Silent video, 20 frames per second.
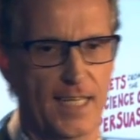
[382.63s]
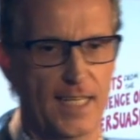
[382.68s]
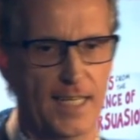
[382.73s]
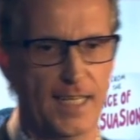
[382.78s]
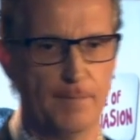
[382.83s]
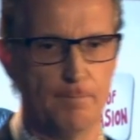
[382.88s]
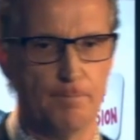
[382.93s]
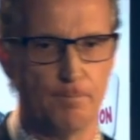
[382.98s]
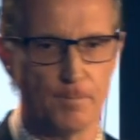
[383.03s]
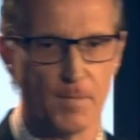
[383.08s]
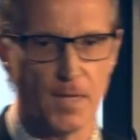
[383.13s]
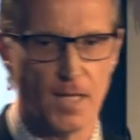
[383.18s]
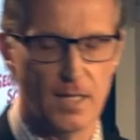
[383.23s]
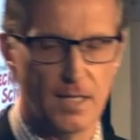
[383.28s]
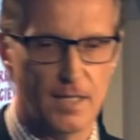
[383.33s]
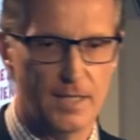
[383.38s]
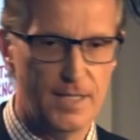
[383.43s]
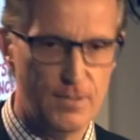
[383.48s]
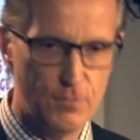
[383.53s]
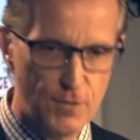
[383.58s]

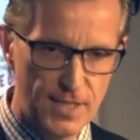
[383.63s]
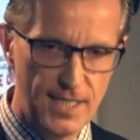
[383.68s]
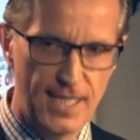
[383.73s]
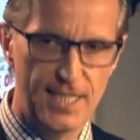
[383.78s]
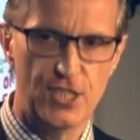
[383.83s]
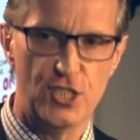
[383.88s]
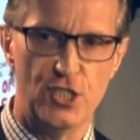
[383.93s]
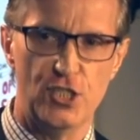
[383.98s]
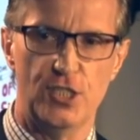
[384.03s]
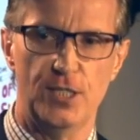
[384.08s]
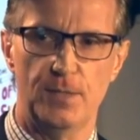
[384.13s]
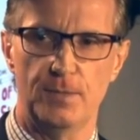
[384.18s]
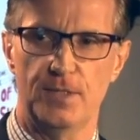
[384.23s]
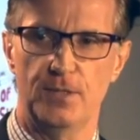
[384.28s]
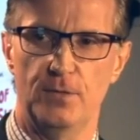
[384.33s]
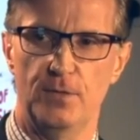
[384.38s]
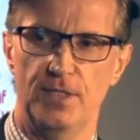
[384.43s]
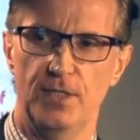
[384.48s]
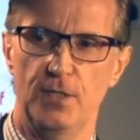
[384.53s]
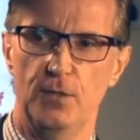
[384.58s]
the
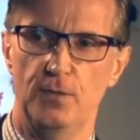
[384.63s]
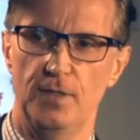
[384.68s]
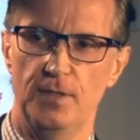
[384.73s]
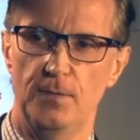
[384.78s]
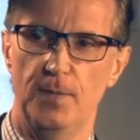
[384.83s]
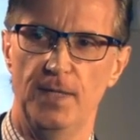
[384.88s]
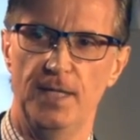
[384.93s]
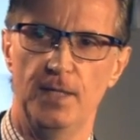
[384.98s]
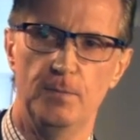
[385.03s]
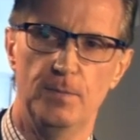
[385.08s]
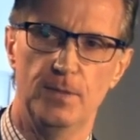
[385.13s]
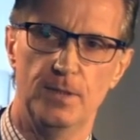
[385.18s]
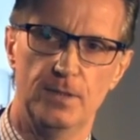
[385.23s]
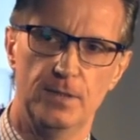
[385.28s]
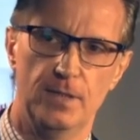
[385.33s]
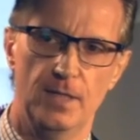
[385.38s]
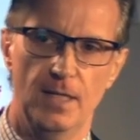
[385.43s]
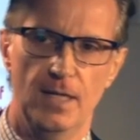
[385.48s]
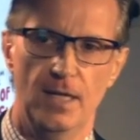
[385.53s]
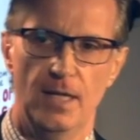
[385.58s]
relationships that we do with
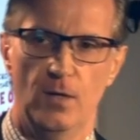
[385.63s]
people,